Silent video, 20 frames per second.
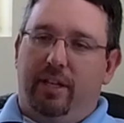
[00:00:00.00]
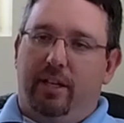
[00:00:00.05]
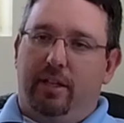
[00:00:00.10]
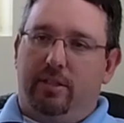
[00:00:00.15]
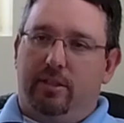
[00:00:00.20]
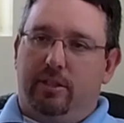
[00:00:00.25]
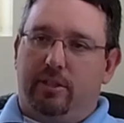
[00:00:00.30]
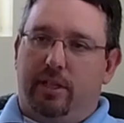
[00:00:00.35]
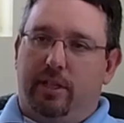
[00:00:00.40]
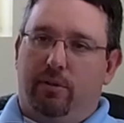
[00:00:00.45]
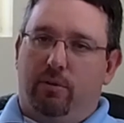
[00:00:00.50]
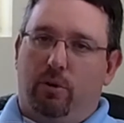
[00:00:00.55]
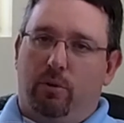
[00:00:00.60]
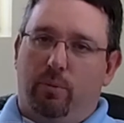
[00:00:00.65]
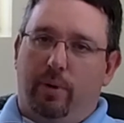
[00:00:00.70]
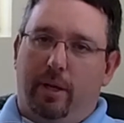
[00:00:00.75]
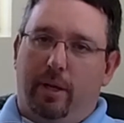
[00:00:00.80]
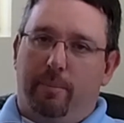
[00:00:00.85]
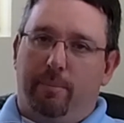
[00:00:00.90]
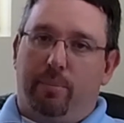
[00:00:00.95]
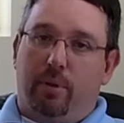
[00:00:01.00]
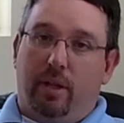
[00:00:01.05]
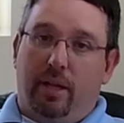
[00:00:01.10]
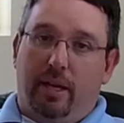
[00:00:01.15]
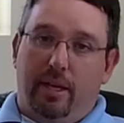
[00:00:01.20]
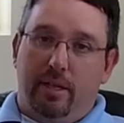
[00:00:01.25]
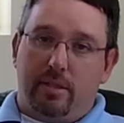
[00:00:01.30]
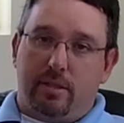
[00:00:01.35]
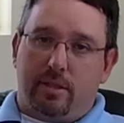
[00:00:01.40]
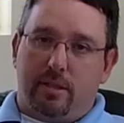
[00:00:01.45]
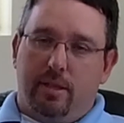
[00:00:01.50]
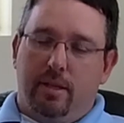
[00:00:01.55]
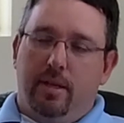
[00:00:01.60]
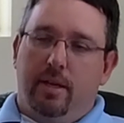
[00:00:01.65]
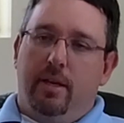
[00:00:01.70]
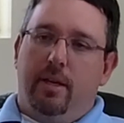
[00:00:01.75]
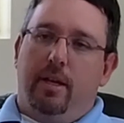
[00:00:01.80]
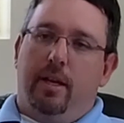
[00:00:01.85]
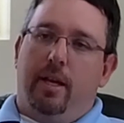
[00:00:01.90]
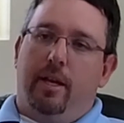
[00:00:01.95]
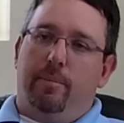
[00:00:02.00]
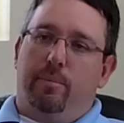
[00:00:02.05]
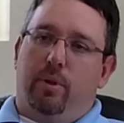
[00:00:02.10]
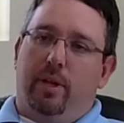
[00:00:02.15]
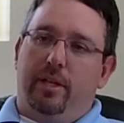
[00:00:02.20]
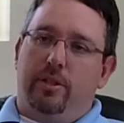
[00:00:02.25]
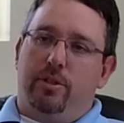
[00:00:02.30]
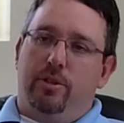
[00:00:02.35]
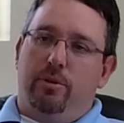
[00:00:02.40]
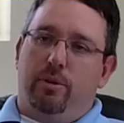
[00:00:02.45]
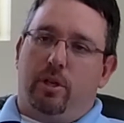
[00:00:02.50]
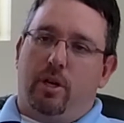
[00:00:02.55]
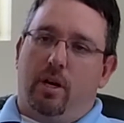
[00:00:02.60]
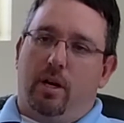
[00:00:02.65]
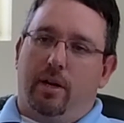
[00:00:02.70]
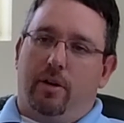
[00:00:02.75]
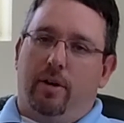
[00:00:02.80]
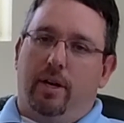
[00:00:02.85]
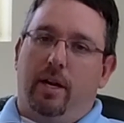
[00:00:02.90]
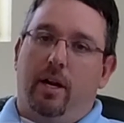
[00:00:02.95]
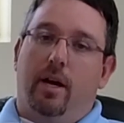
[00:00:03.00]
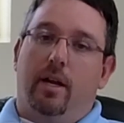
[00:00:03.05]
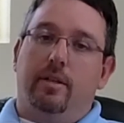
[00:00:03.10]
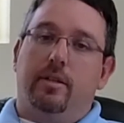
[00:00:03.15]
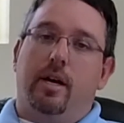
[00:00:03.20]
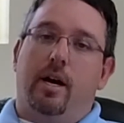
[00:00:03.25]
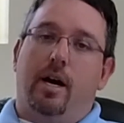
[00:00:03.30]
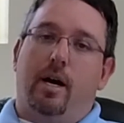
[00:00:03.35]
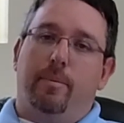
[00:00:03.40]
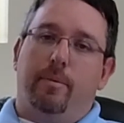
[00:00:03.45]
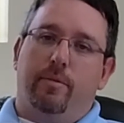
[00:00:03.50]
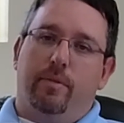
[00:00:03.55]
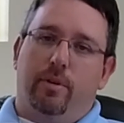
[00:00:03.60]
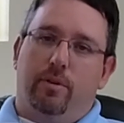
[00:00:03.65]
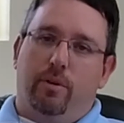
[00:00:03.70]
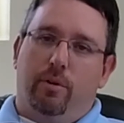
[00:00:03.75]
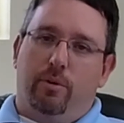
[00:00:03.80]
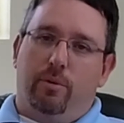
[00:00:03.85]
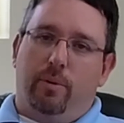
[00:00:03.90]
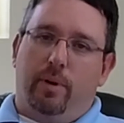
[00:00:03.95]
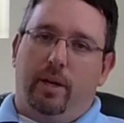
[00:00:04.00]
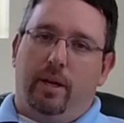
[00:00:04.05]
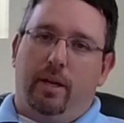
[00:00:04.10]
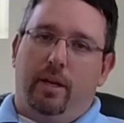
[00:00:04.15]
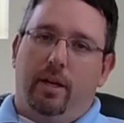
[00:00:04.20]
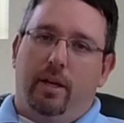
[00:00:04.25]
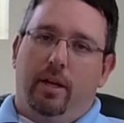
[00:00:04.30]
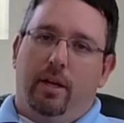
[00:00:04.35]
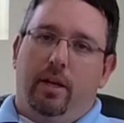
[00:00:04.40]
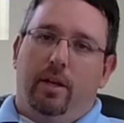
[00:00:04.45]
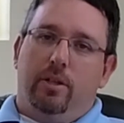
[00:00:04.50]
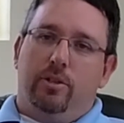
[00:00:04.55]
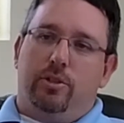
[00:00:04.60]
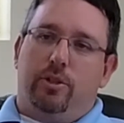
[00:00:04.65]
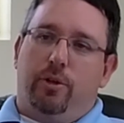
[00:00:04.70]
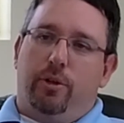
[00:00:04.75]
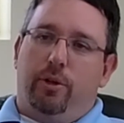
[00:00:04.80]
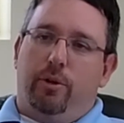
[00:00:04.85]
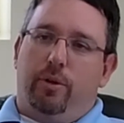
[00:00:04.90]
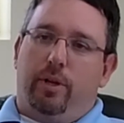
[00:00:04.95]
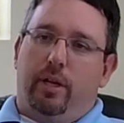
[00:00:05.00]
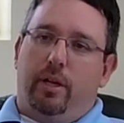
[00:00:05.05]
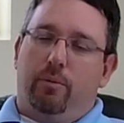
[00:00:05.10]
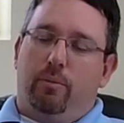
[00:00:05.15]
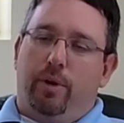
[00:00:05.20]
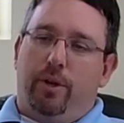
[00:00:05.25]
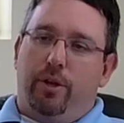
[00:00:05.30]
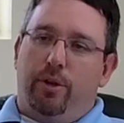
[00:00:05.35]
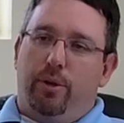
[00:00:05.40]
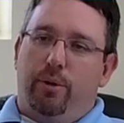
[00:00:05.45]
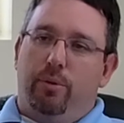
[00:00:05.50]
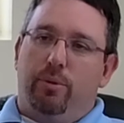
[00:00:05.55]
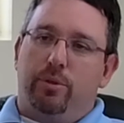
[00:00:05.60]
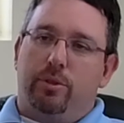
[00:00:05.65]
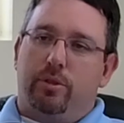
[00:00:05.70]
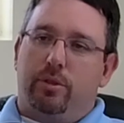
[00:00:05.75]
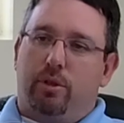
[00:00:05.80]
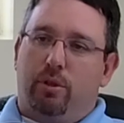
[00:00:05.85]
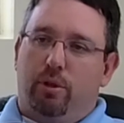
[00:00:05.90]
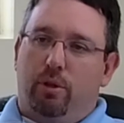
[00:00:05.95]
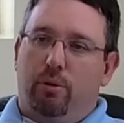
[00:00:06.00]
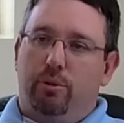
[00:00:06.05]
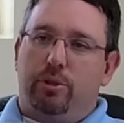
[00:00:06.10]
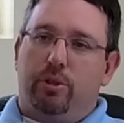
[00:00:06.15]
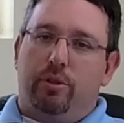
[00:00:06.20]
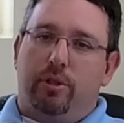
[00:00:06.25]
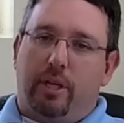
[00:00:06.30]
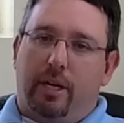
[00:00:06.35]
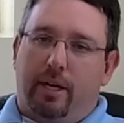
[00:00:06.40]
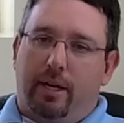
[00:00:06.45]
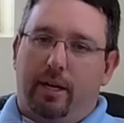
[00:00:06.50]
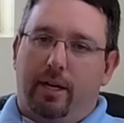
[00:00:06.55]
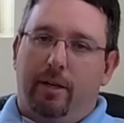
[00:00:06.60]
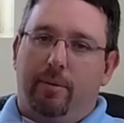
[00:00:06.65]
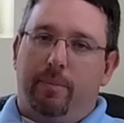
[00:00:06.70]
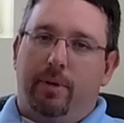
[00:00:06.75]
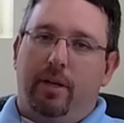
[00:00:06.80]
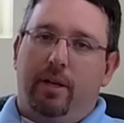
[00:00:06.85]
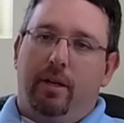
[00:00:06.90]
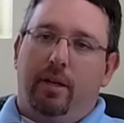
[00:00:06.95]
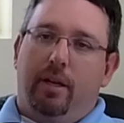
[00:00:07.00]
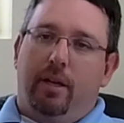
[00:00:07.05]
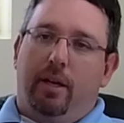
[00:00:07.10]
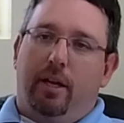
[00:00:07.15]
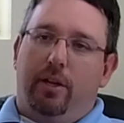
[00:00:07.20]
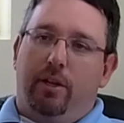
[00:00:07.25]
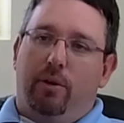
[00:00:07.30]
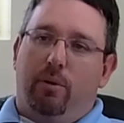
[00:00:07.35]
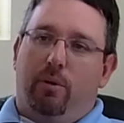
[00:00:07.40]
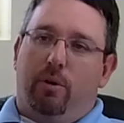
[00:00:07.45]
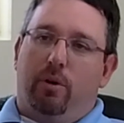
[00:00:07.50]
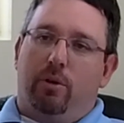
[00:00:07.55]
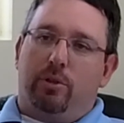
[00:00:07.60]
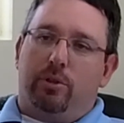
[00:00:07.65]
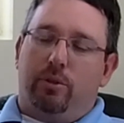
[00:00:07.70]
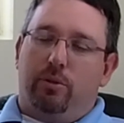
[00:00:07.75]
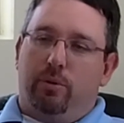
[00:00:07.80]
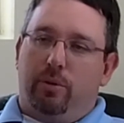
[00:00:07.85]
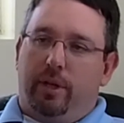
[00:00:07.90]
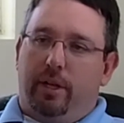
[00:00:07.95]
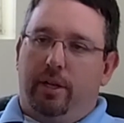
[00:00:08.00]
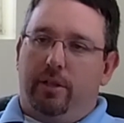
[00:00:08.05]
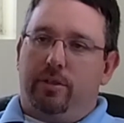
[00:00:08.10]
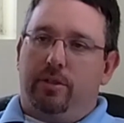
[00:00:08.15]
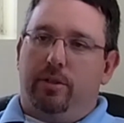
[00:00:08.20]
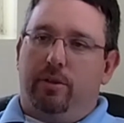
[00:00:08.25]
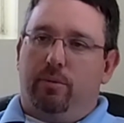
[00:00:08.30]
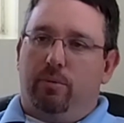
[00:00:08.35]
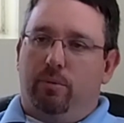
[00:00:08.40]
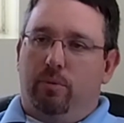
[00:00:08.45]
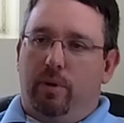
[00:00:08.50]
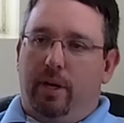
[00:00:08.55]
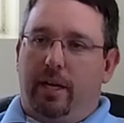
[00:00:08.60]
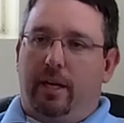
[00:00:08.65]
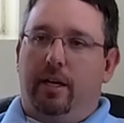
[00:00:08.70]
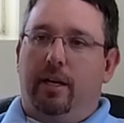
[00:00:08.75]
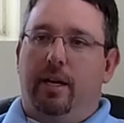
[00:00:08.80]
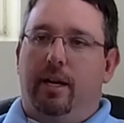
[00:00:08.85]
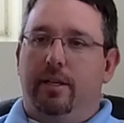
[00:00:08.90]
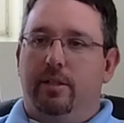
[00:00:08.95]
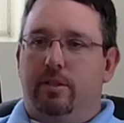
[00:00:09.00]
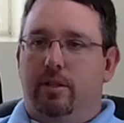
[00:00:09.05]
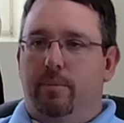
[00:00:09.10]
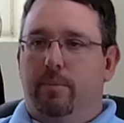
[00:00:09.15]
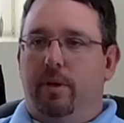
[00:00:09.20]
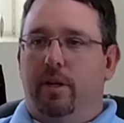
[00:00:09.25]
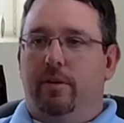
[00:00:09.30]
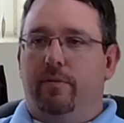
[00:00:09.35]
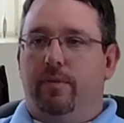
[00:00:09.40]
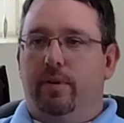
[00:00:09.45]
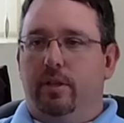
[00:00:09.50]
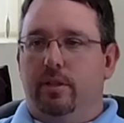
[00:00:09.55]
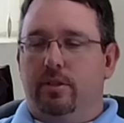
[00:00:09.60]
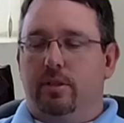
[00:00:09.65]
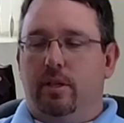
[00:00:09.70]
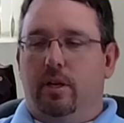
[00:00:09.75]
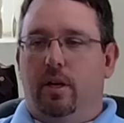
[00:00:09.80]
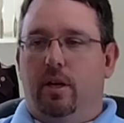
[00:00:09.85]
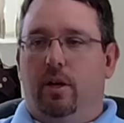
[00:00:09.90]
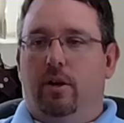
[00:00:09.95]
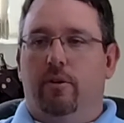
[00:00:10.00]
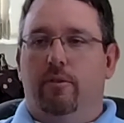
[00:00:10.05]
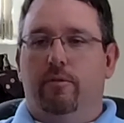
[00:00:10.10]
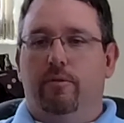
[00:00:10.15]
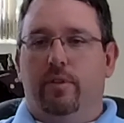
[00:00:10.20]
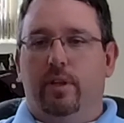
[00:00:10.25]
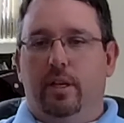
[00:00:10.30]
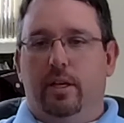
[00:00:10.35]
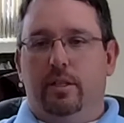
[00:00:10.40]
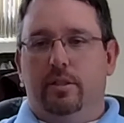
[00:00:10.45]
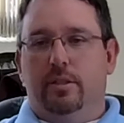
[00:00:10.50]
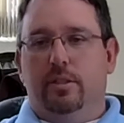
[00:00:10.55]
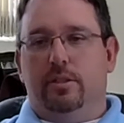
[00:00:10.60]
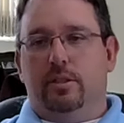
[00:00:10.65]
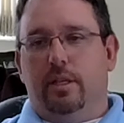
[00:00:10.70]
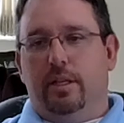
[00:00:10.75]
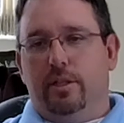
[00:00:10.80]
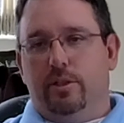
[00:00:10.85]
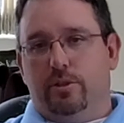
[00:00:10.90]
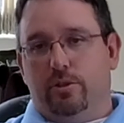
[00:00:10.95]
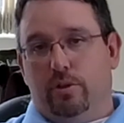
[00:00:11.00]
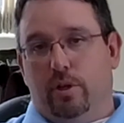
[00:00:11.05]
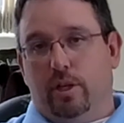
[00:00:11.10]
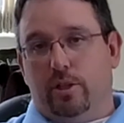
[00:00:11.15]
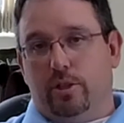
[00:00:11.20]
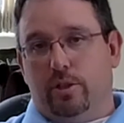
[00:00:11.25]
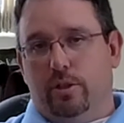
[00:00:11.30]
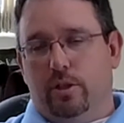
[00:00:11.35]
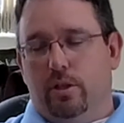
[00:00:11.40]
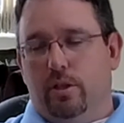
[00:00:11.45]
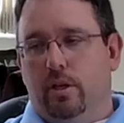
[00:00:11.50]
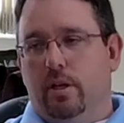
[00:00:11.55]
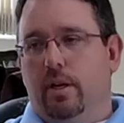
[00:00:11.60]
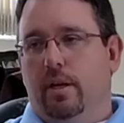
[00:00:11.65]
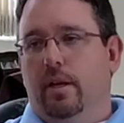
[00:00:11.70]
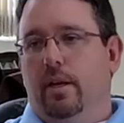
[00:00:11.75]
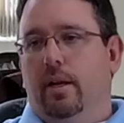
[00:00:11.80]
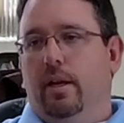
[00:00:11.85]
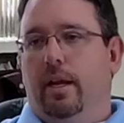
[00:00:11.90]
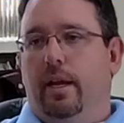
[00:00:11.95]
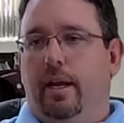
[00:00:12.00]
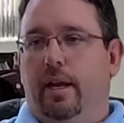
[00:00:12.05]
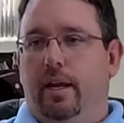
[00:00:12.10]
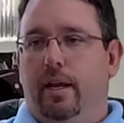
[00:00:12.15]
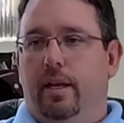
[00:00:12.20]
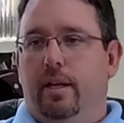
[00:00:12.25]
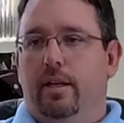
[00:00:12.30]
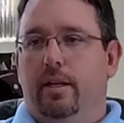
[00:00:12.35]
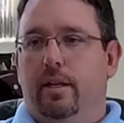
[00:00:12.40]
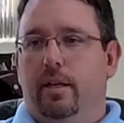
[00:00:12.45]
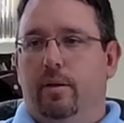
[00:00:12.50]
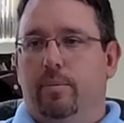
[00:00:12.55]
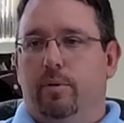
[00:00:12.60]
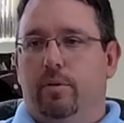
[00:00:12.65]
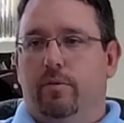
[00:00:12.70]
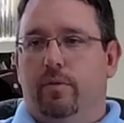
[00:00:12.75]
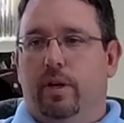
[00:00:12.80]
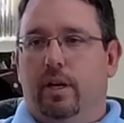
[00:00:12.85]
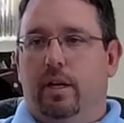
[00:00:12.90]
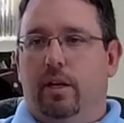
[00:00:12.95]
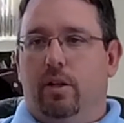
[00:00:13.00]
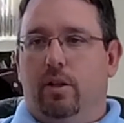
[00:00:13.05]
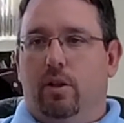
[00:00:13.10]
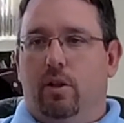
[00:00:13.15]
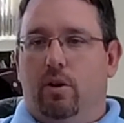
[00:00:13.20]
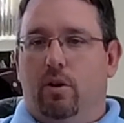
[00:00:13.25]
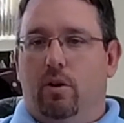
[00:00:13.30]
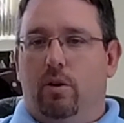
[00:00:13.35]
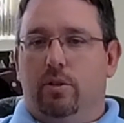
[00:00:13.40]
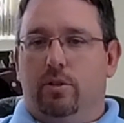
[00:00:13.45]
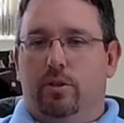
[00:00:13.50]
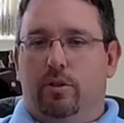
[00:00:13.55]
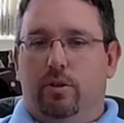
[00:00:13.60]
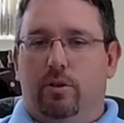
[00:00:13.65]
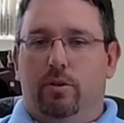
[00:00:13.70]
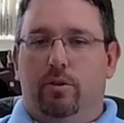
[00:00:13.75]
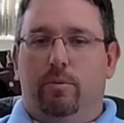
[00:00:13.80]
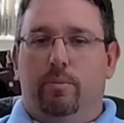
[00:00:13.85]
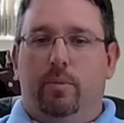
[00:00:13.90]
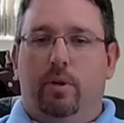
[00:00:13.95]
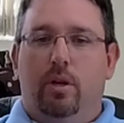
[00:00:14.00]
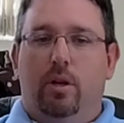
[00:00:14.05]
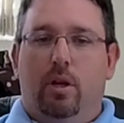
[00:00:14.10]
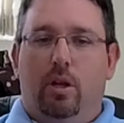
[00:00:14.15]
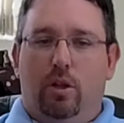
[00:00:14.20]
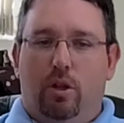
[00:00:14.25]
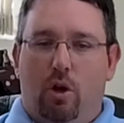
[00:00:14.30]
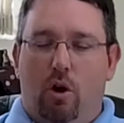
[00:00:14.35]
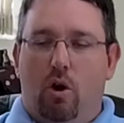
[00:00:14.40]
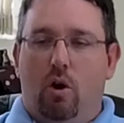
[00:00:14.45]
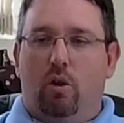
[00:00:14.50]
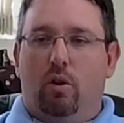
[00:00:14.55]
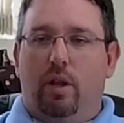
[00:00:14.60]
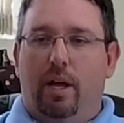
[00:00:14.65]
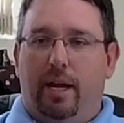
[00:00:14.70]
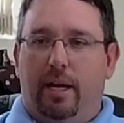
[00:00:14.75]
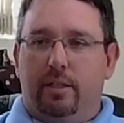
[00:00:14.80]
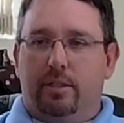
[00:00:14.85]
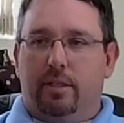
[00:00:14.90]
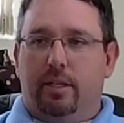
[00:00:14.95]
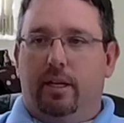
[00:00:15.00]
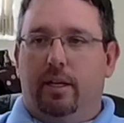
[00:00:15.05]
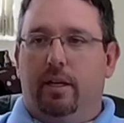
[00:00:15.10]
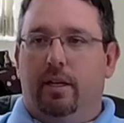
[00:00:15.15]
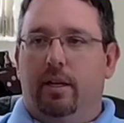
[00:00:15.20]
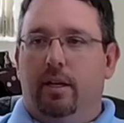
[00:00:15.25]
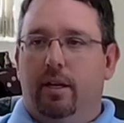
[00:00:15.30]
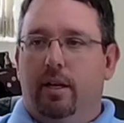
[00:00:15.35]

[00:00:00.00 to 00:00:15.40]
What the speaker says: existing roadway in place and place new concrete on top of the roadway so you can reduce closure time, and you also get to recognize the benefits of the existing structure and provide a long-term, long-lasting